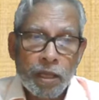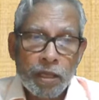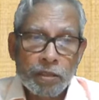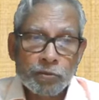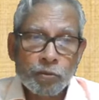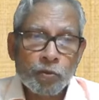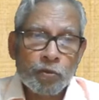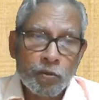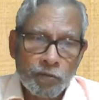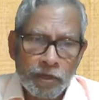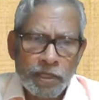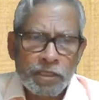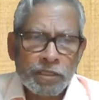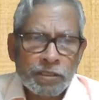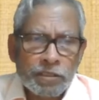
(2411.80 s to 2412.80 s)
So
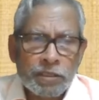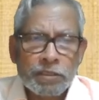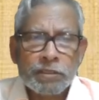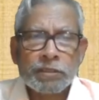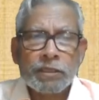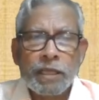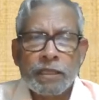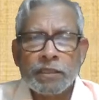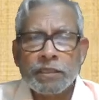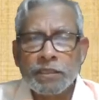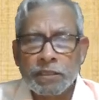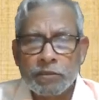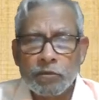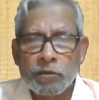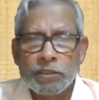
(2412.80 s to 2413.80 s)
globalizations and the
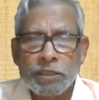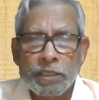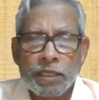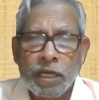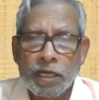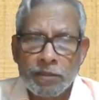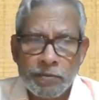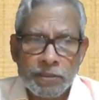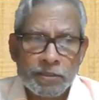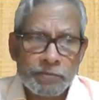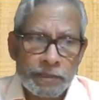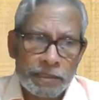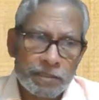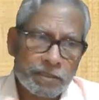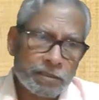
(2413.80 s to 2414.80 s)
technological
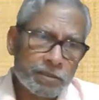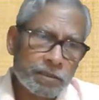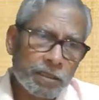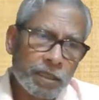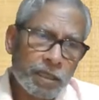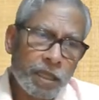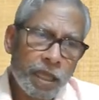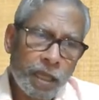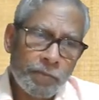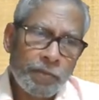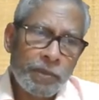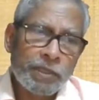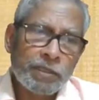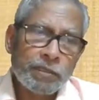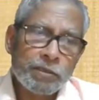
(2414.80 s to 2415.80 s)
advancements have
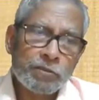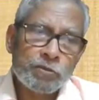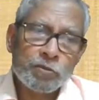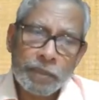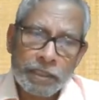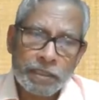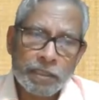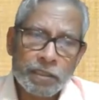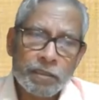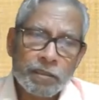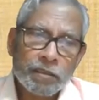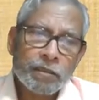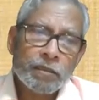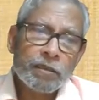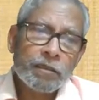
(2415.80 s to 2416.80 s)
been instrumental
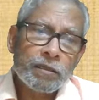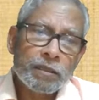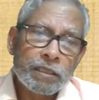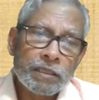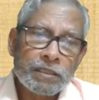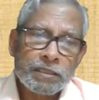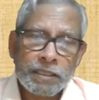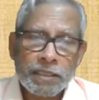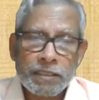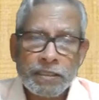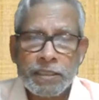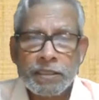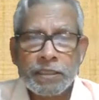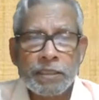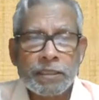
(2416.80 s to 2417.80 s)
in
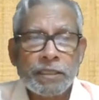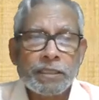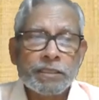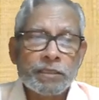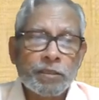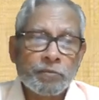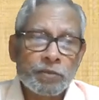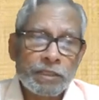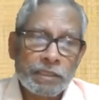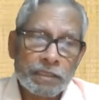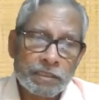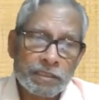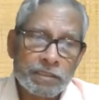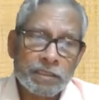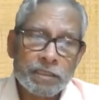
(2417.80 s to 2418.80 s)
changing the nature of the
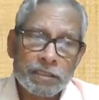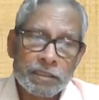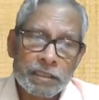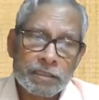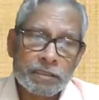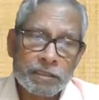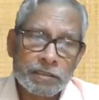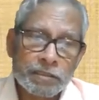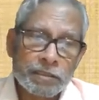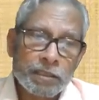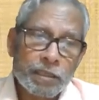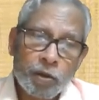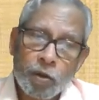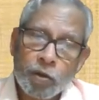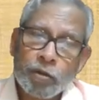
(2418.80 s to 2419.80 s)
industrial relations
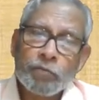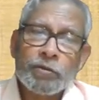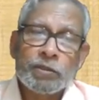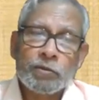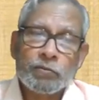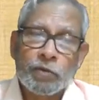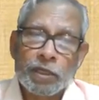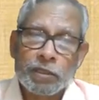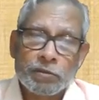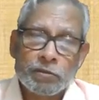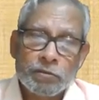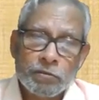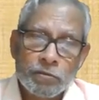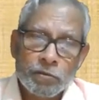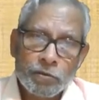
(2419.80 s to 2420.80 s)
all over the world.
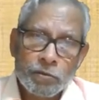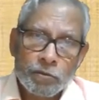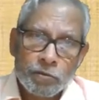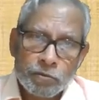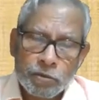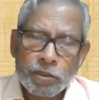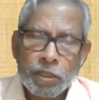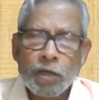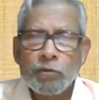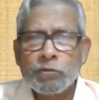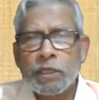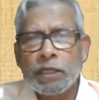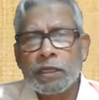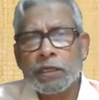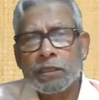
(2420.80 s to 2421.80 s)
So now
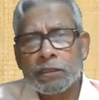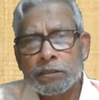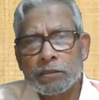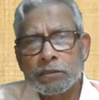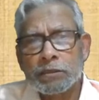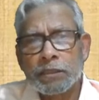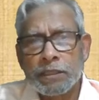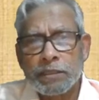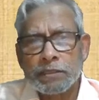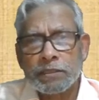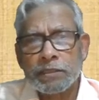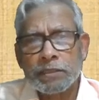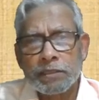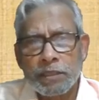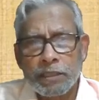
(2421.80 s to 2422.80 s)
the things
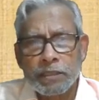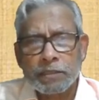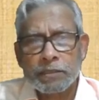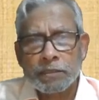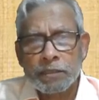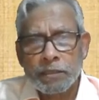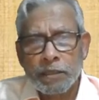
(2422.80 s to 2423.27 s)
is this.